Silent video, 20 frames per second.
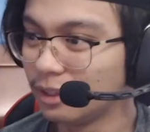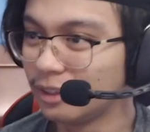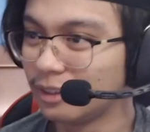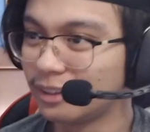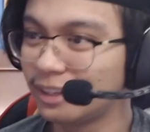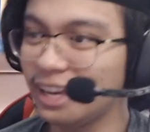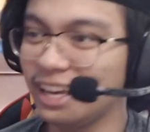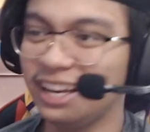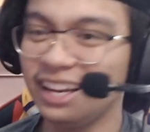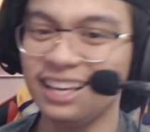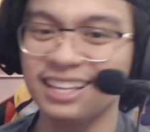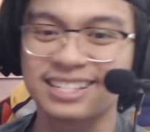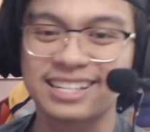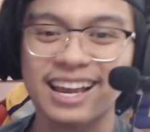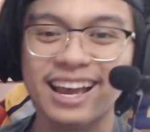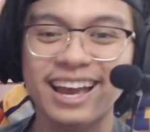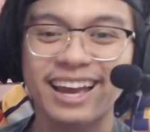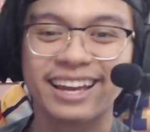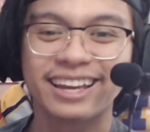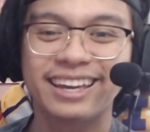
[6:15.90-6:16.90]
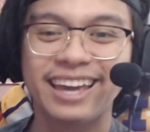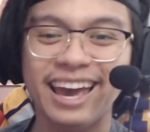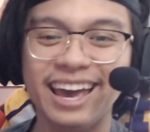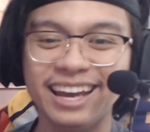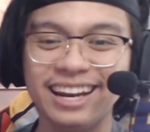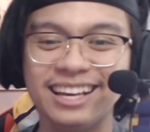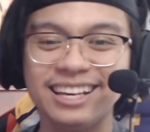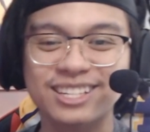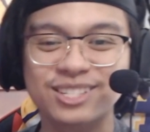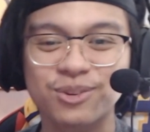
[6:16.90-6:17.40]

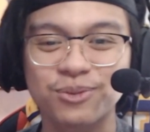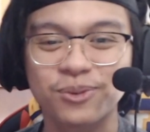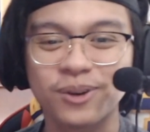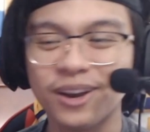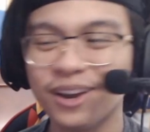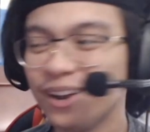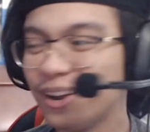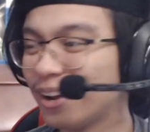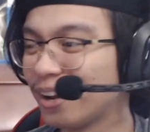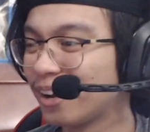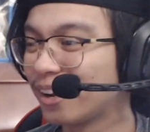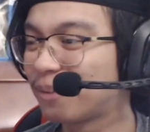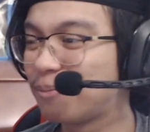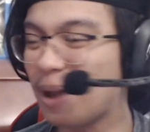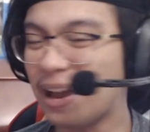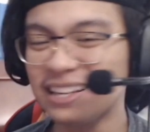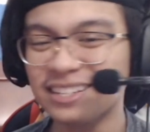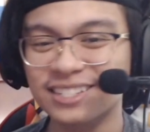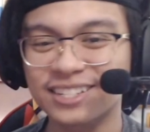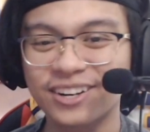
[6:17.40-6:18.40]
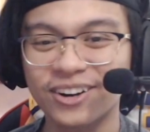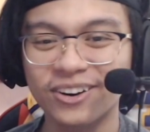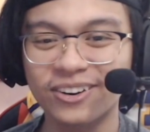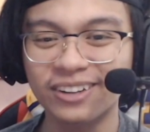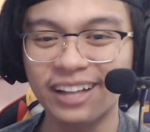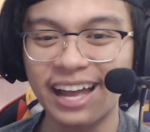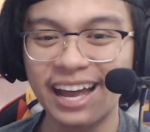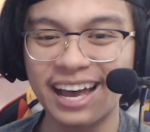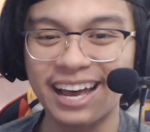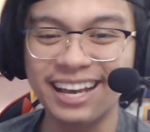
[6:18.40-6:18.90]
Get his best
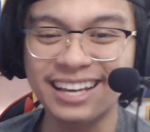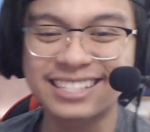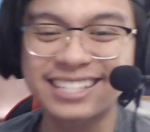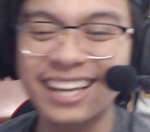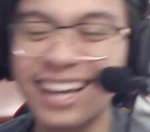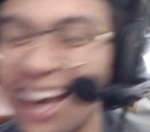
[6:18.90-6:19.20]
girl ass.